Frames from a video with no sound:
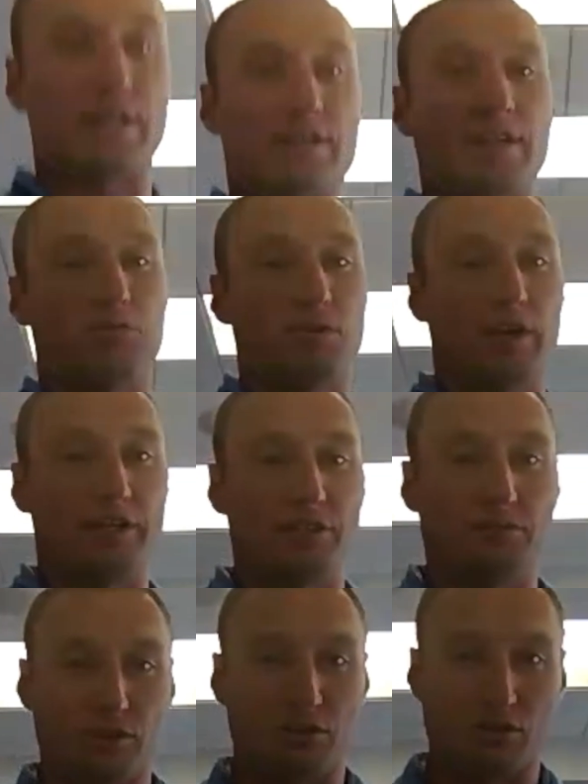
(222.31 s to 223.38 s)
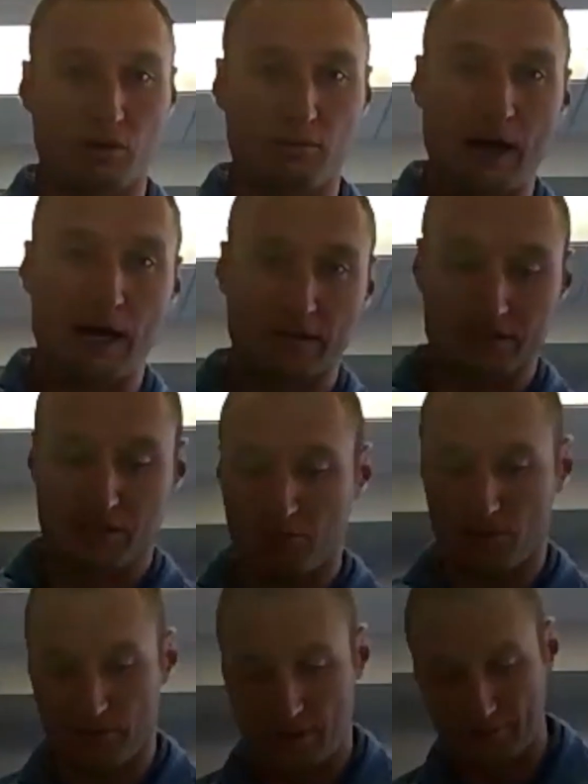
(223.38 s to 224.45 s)
that's where like something in your low back does
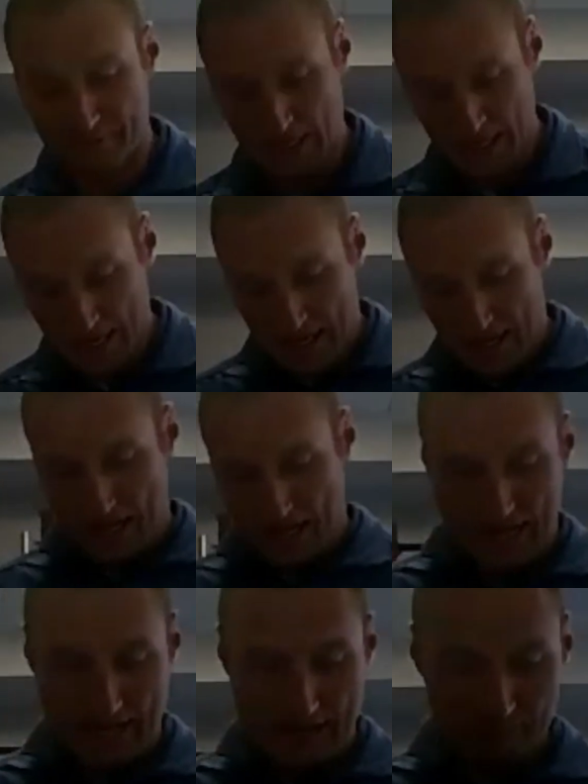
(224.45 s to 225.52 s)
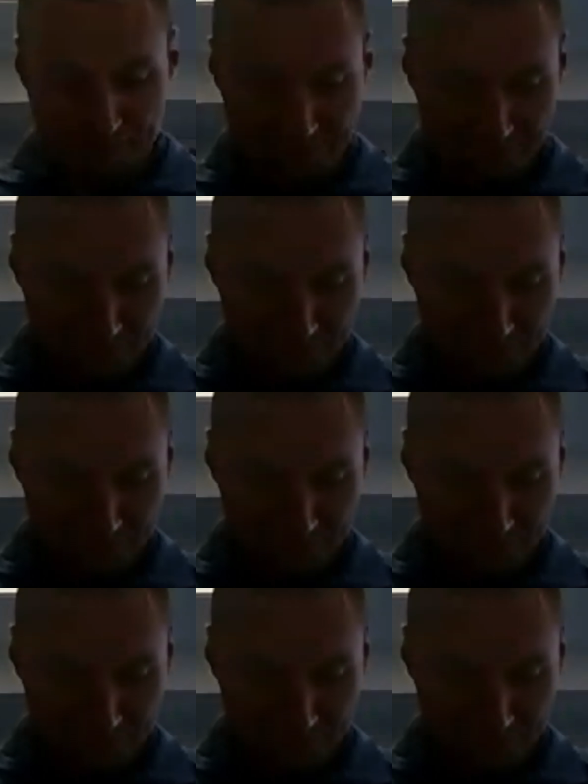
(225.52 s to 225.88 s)
help with that.